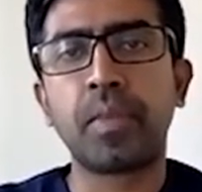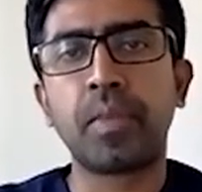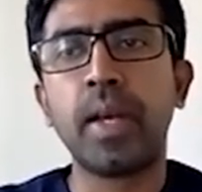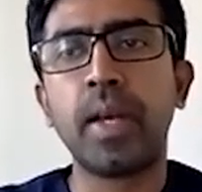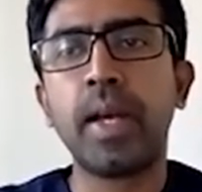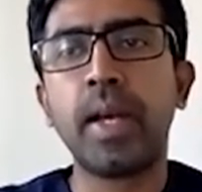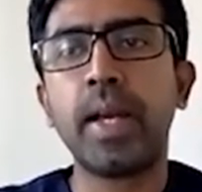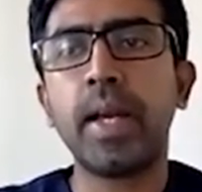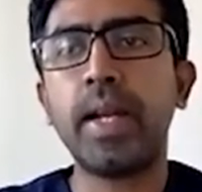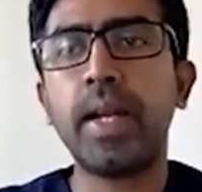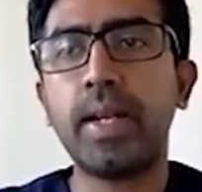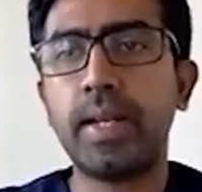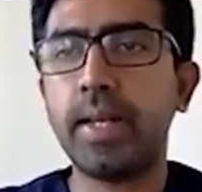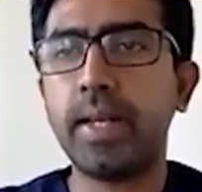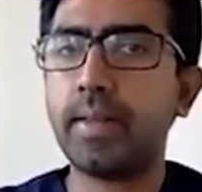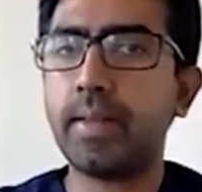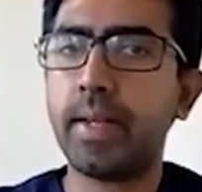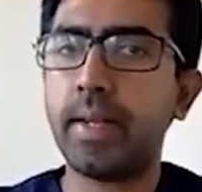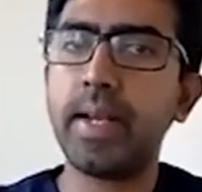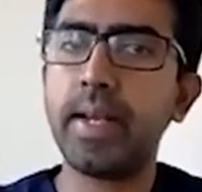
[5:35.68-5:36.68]
In
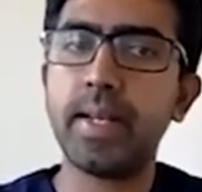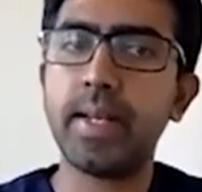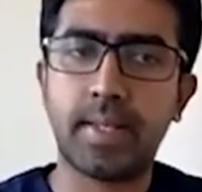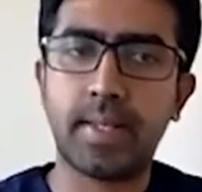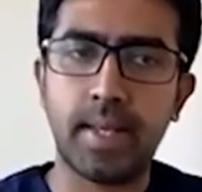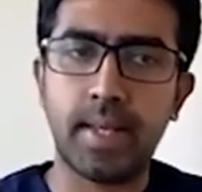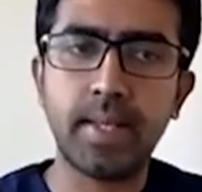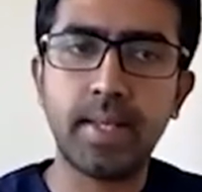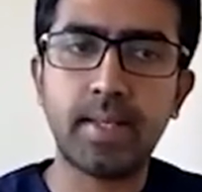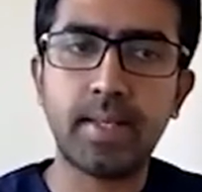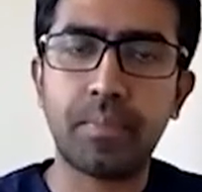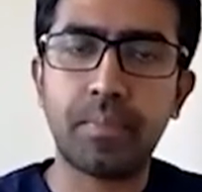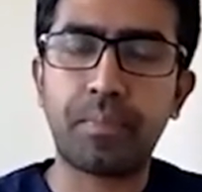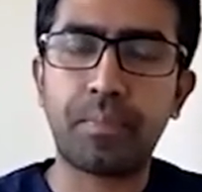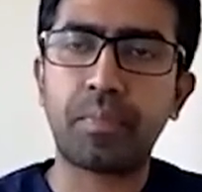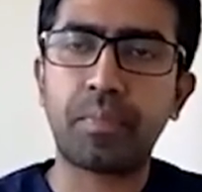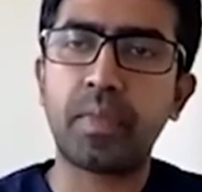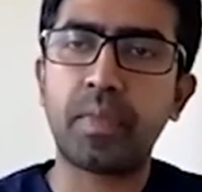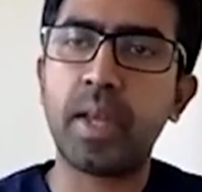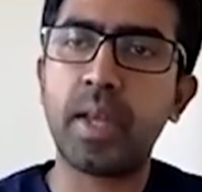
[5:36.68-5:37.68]
T3
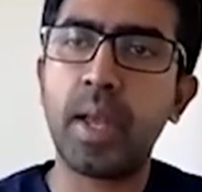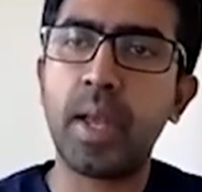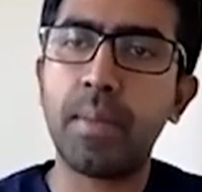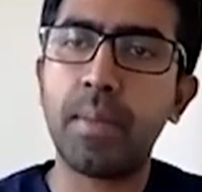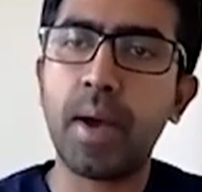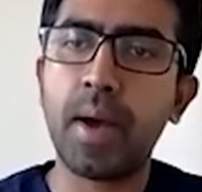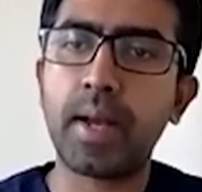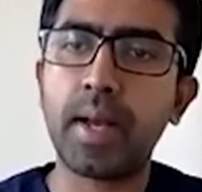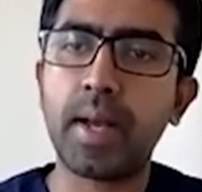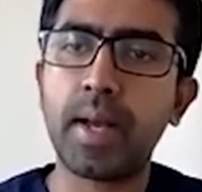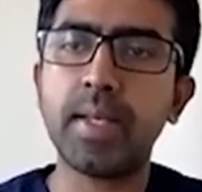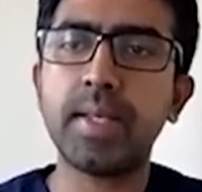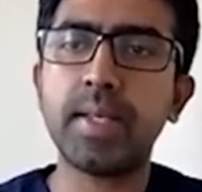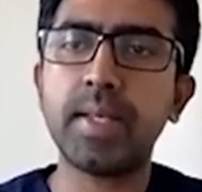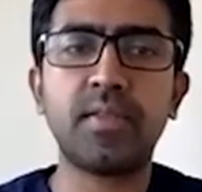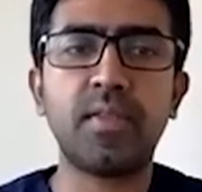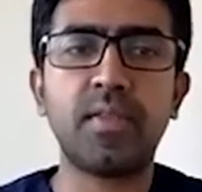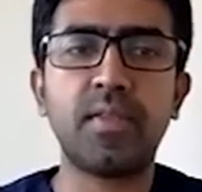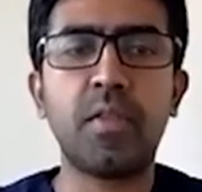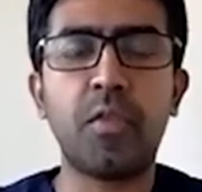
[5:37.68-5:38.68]
disease, the MRI
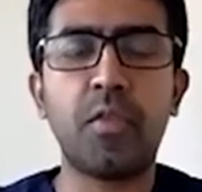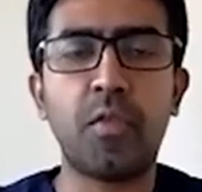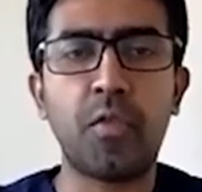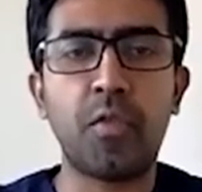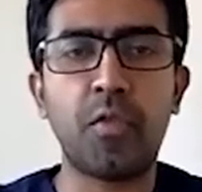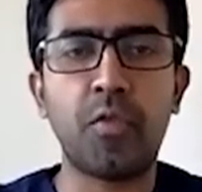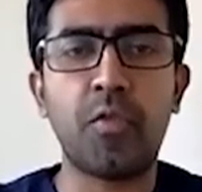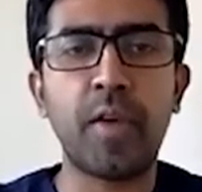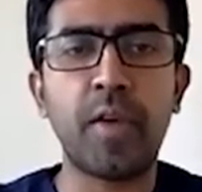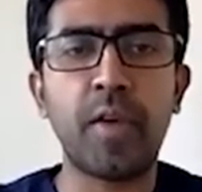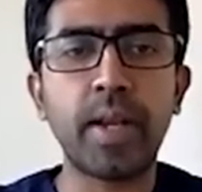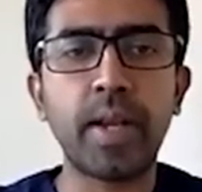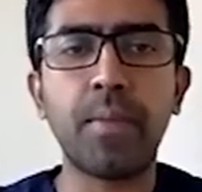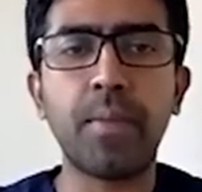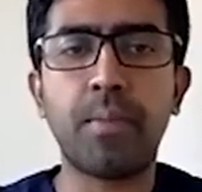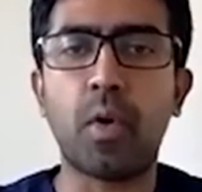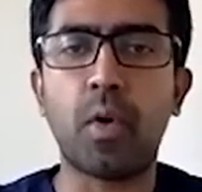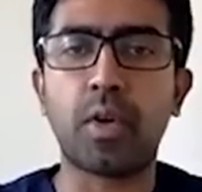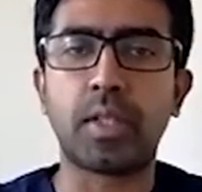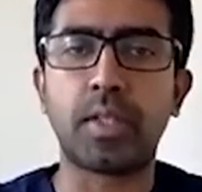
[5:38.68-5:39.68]
is very
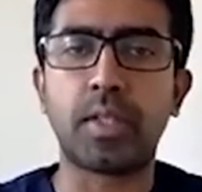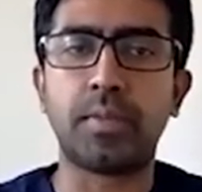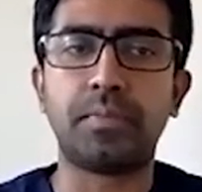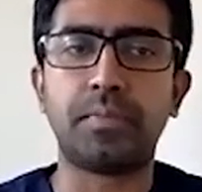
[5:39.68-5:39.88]
important.